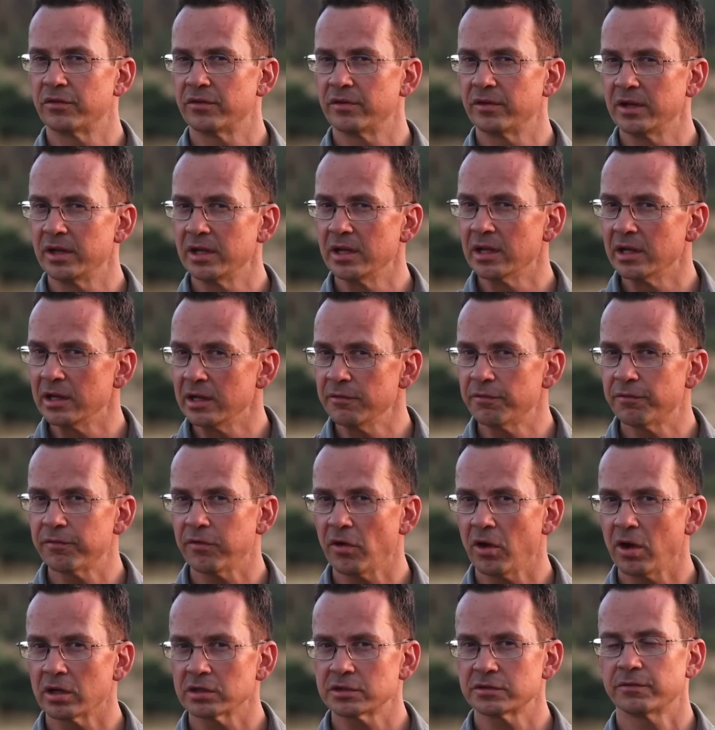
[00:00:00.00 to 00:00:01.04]
really
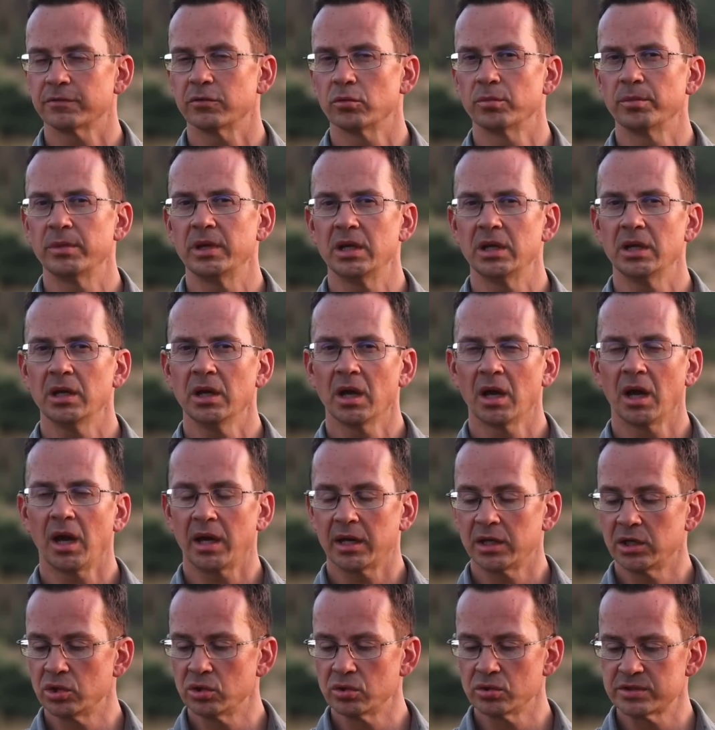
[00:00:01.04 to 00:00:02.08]
fast for me. I
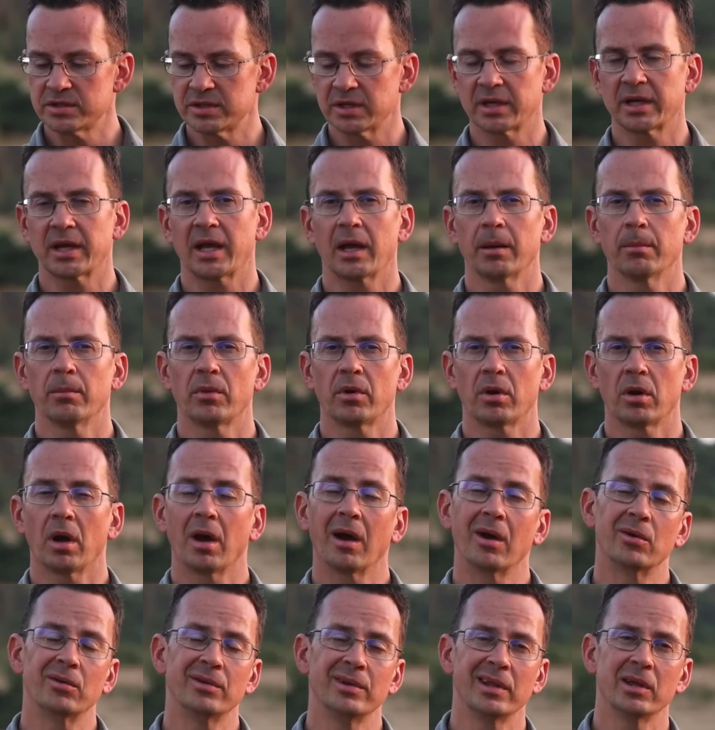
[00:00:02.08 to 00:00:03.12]
used the camera
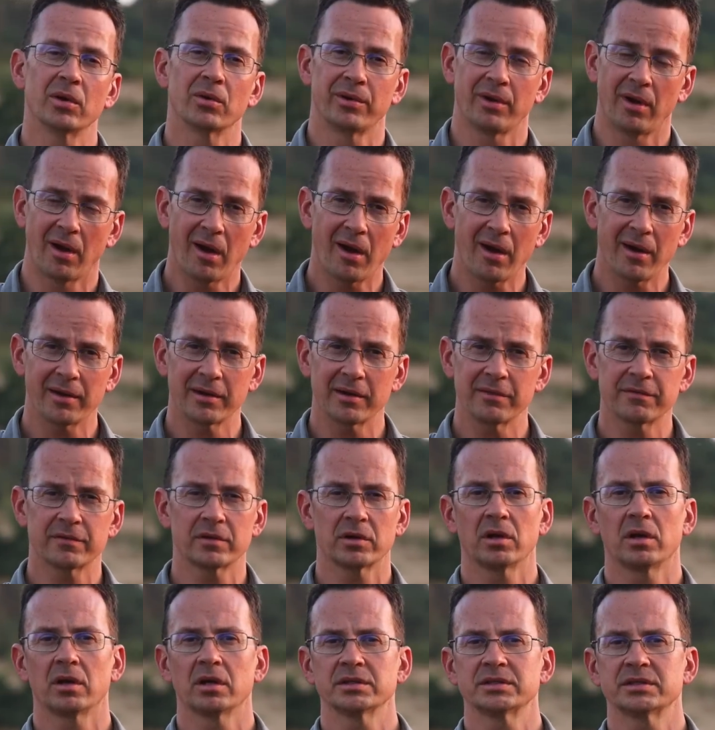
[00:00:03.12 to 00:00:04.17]
only on the RF
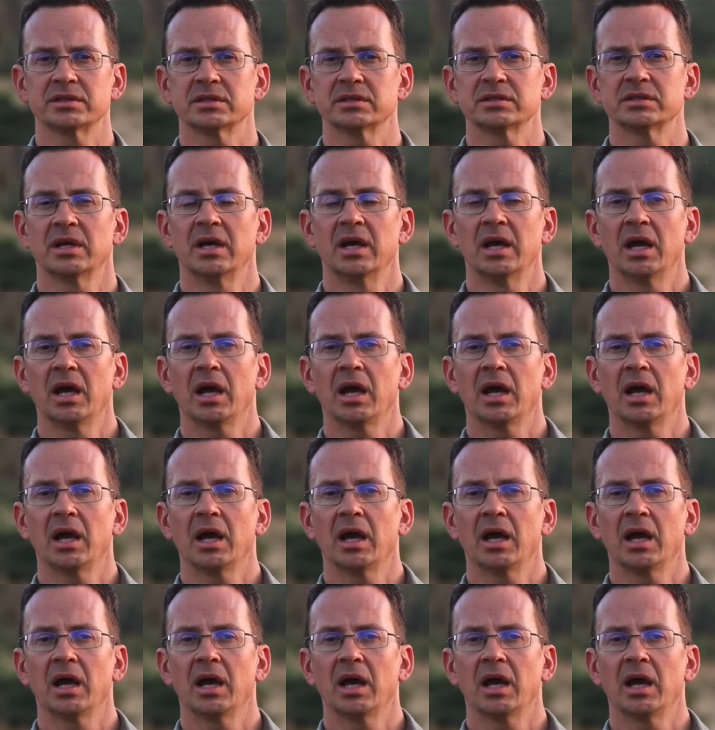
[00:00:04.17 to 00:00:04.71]
glasses,